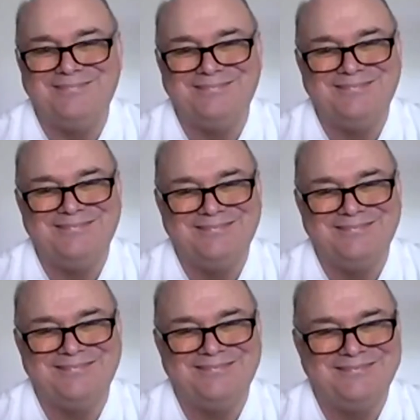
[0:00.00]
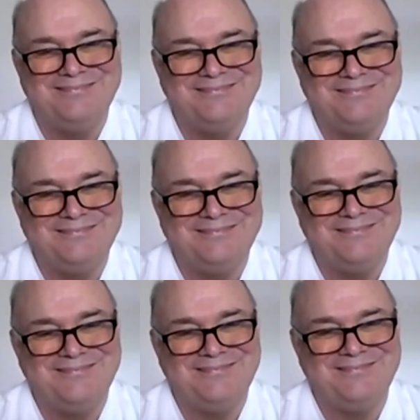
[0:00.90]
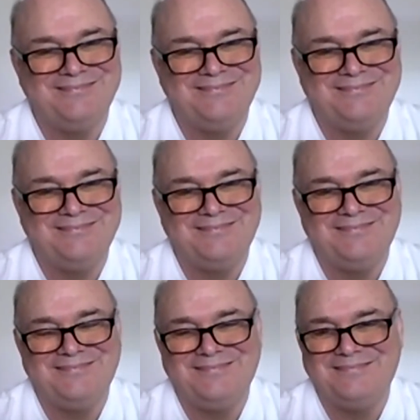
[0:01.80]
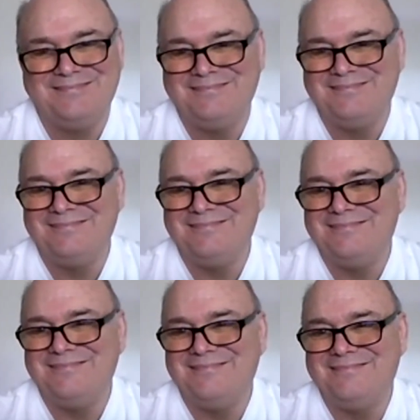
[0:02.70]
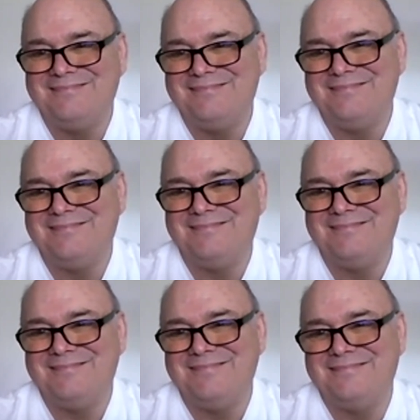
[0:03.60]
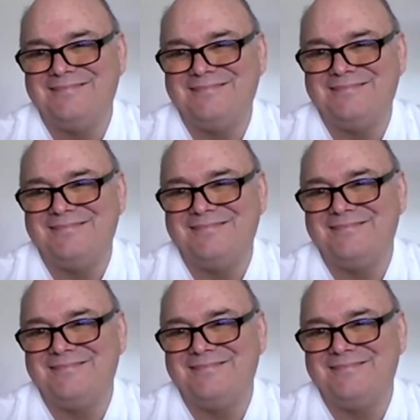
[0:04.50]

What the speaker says: [no speech]